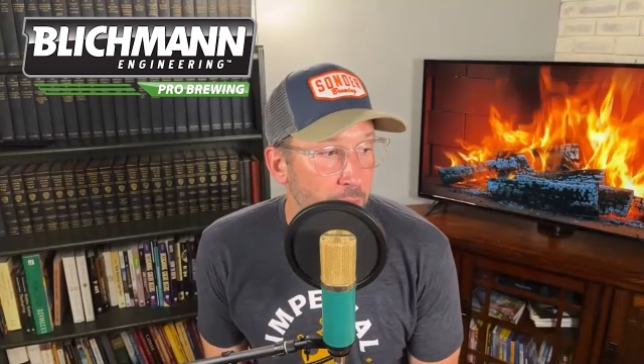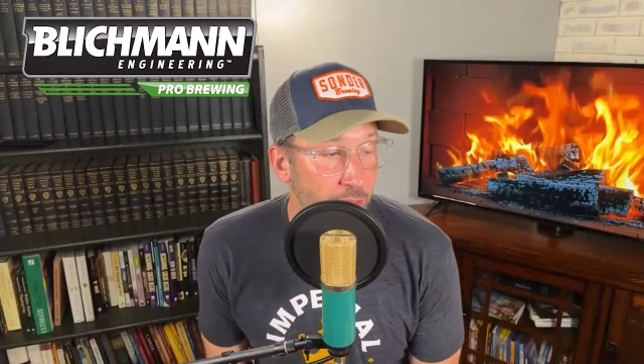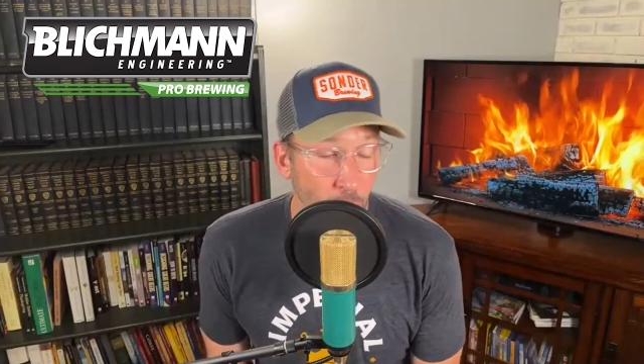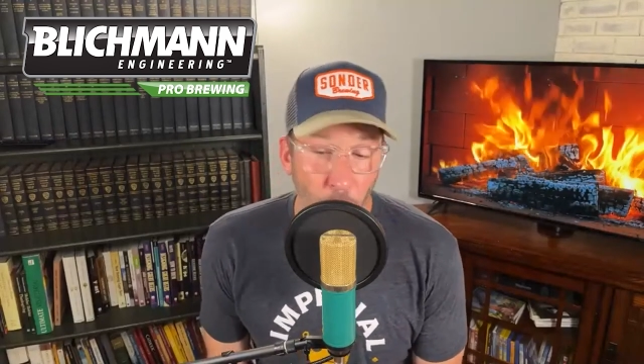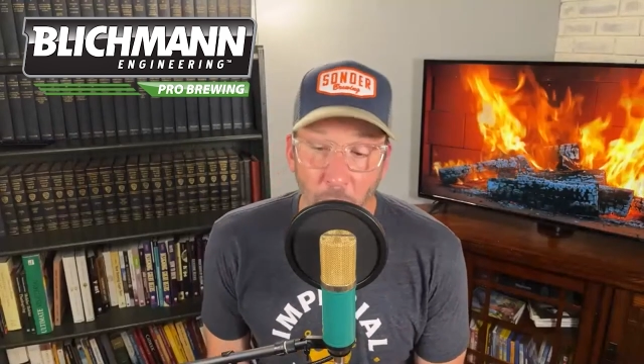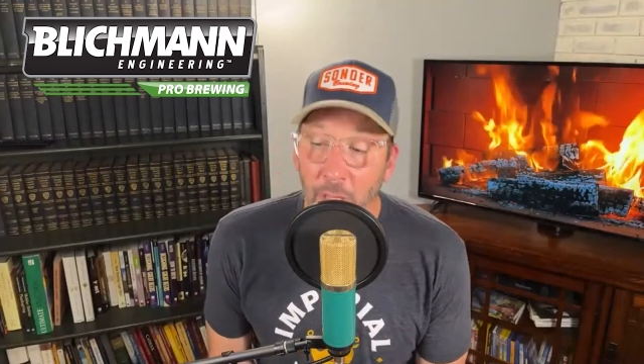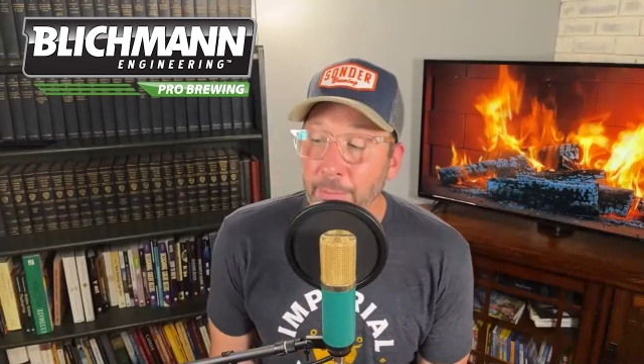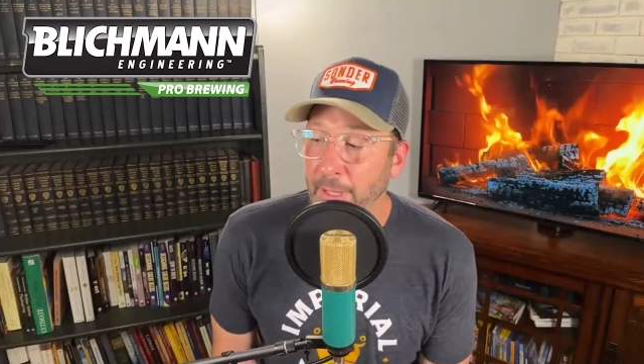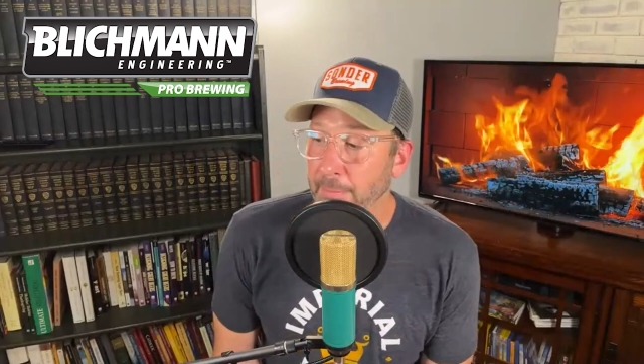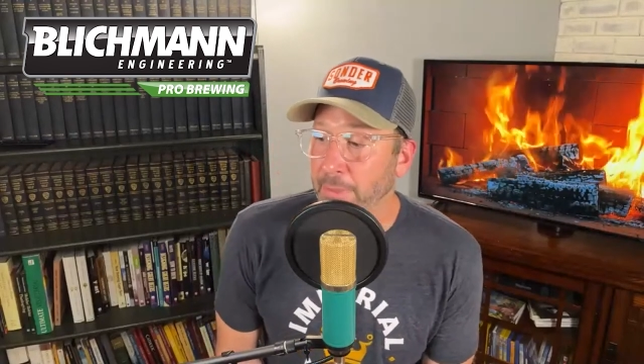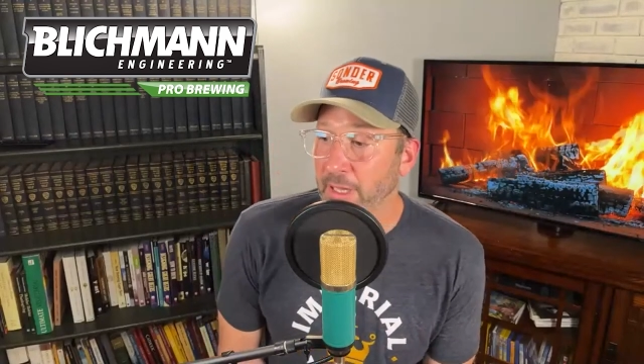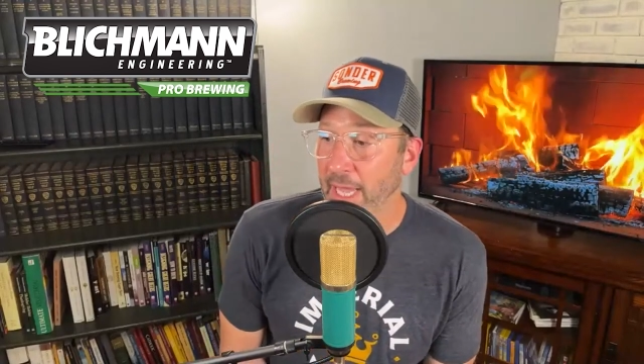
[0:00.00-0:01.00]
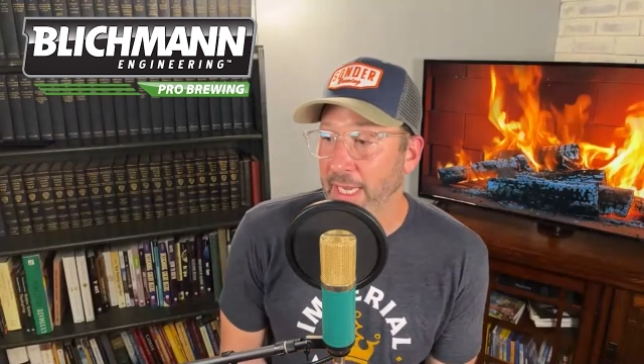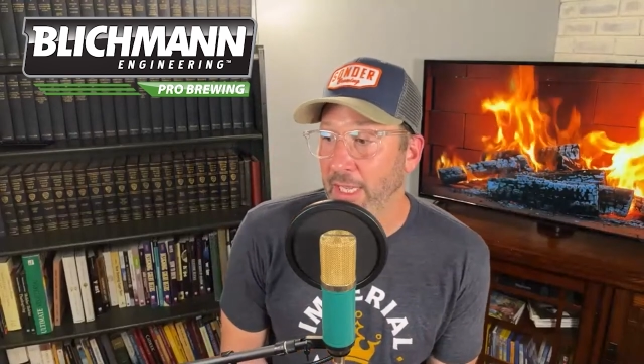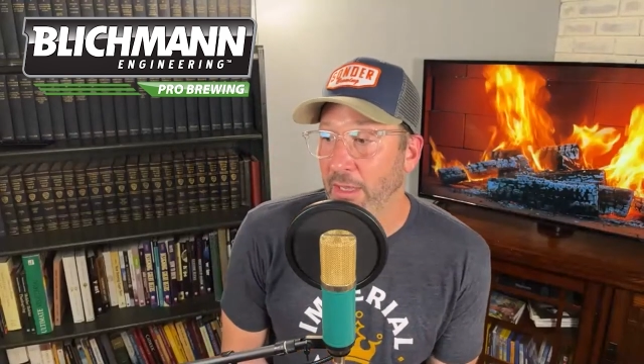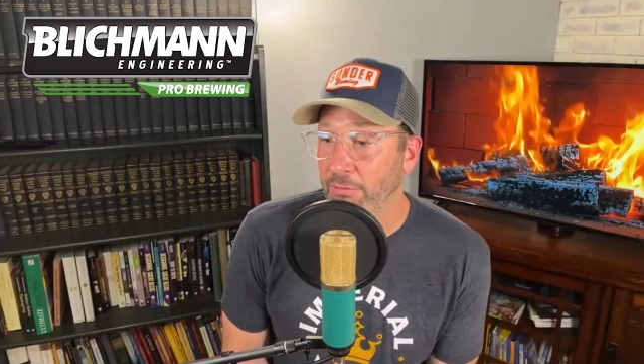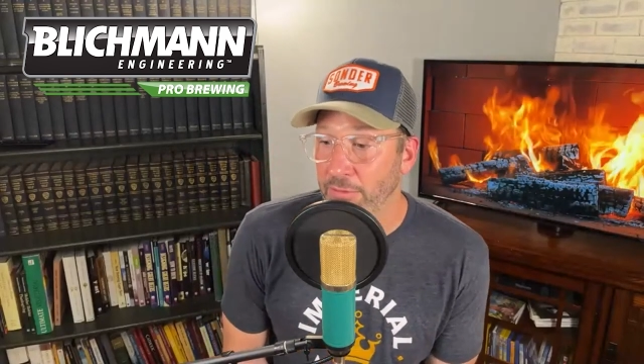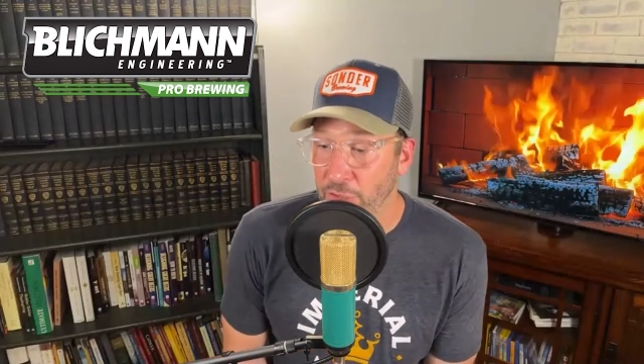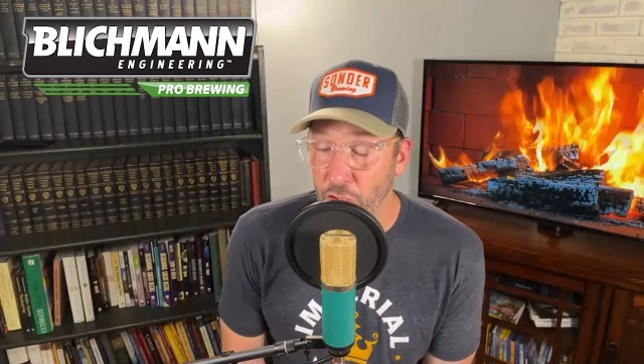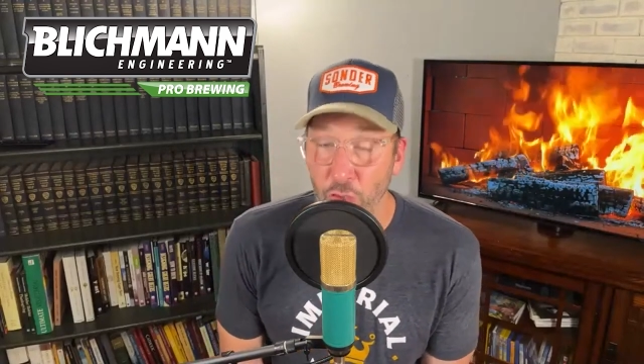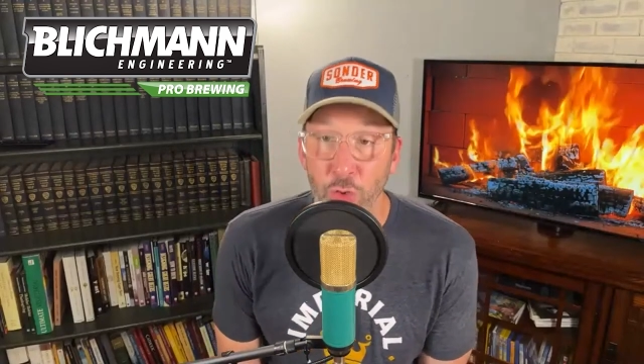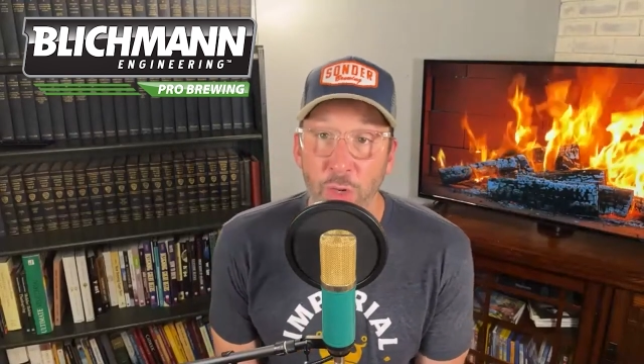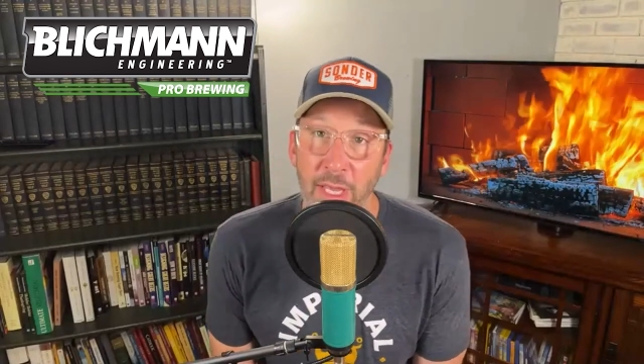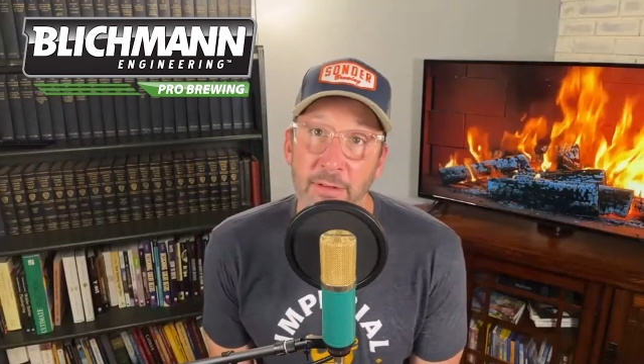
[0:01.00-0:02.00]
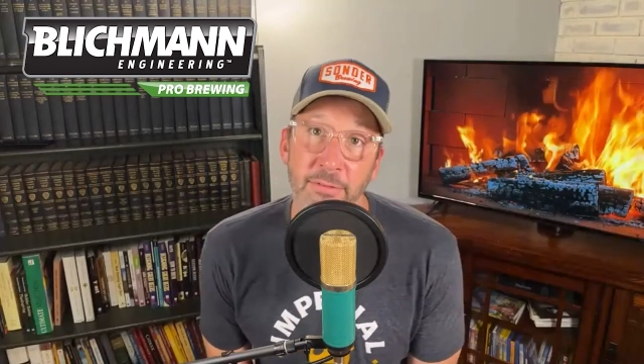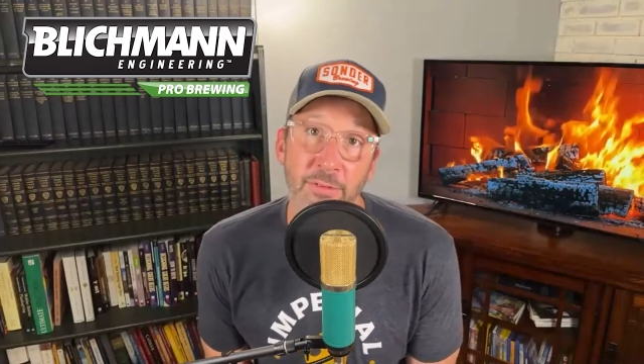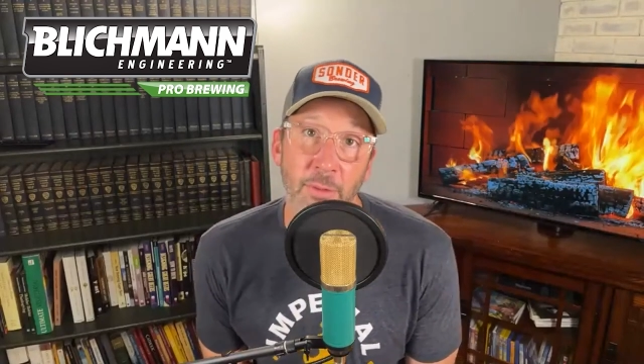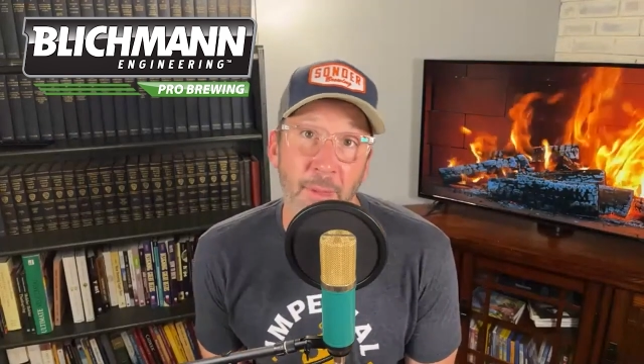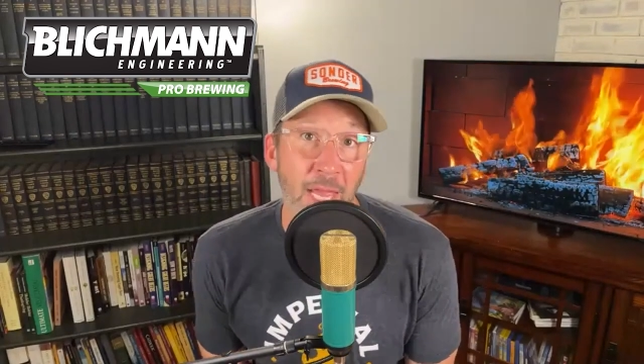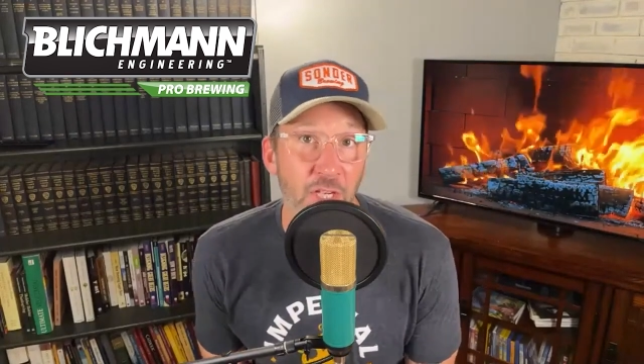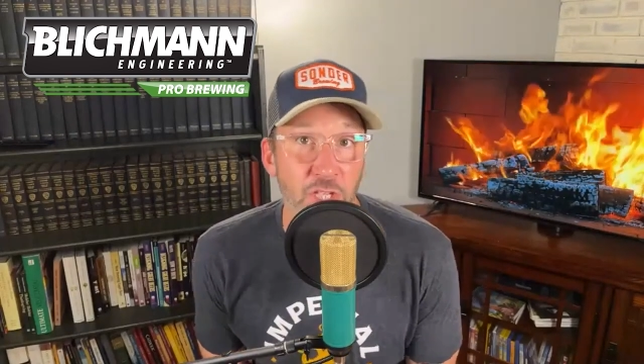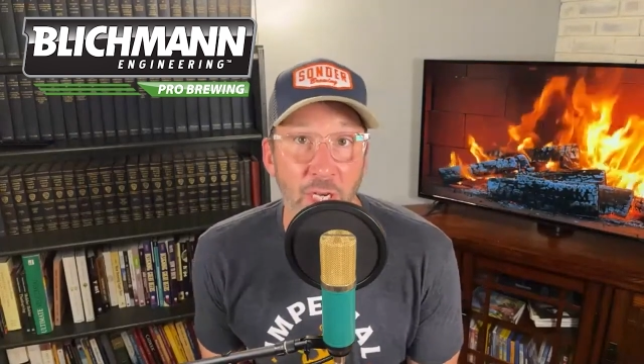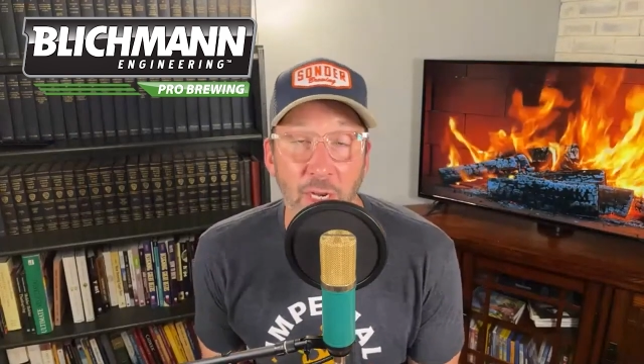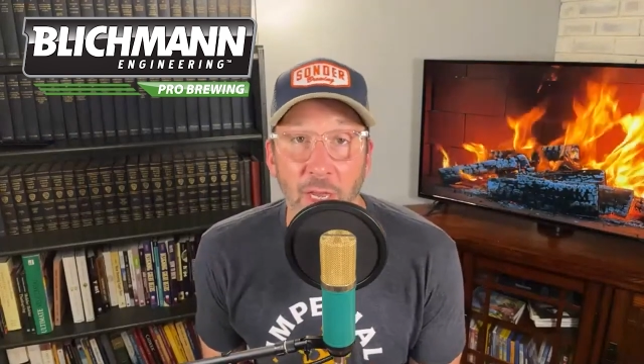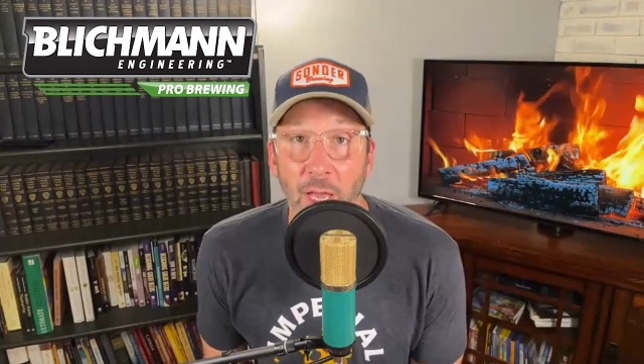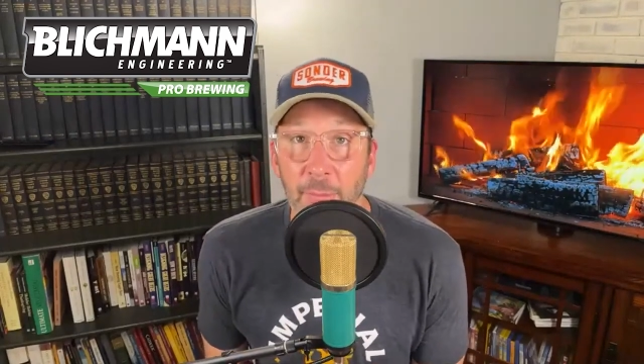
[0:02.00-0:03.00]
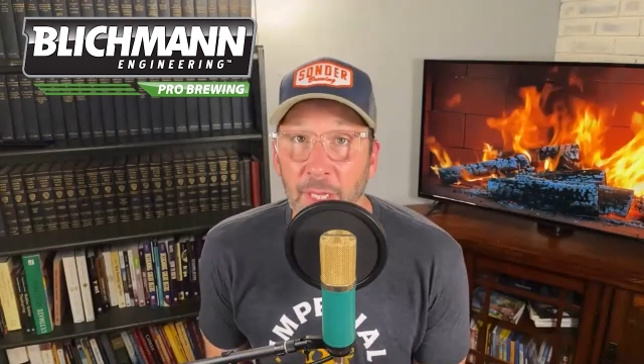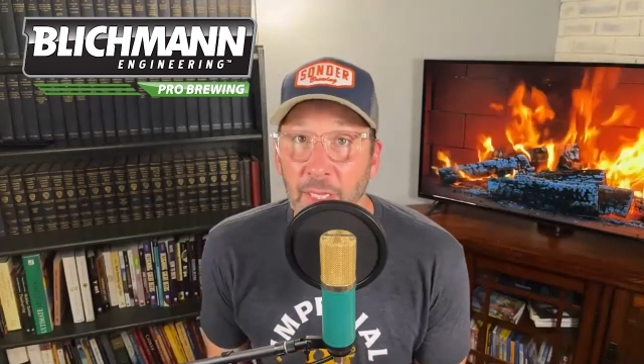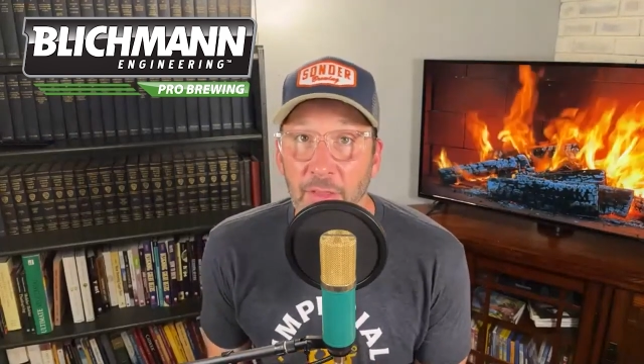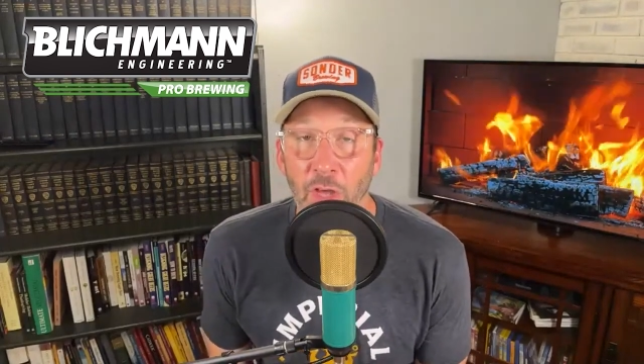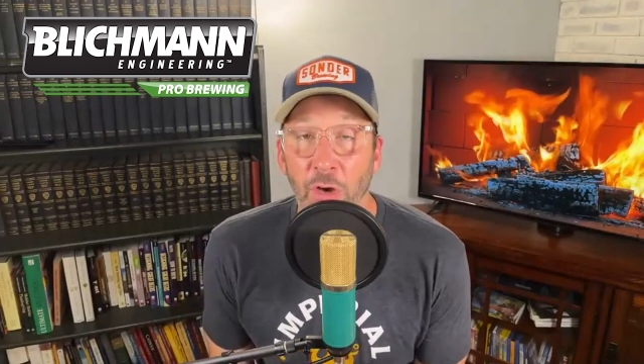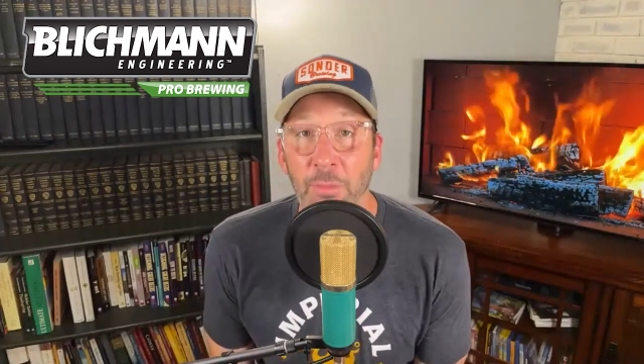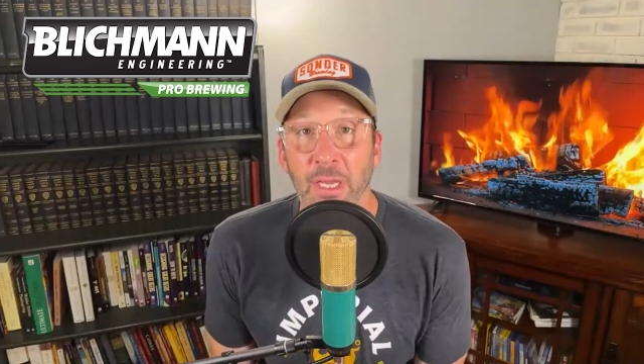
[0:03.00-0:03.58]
There will be plenty of new information coming though,